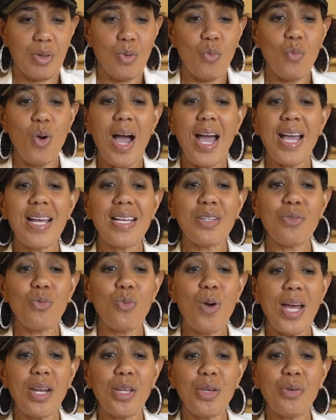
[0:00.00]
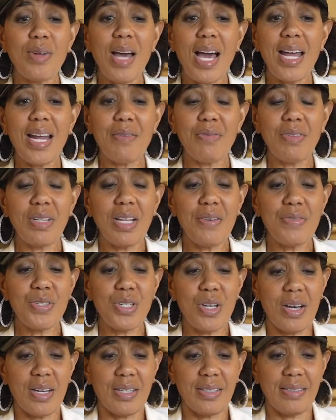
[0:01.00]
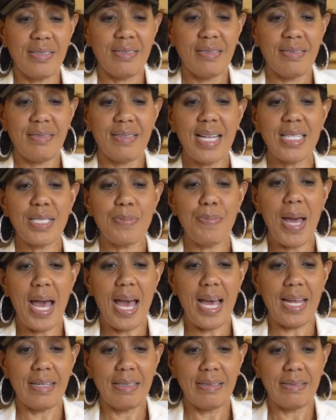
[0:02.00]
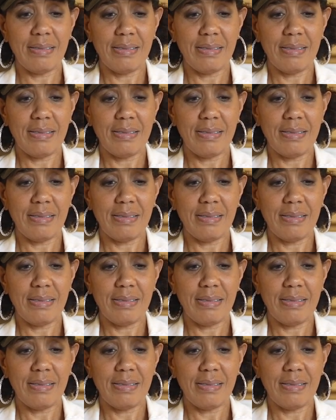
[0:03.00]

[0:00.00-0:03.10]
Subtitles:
Why do you not have gloves on? That's bad.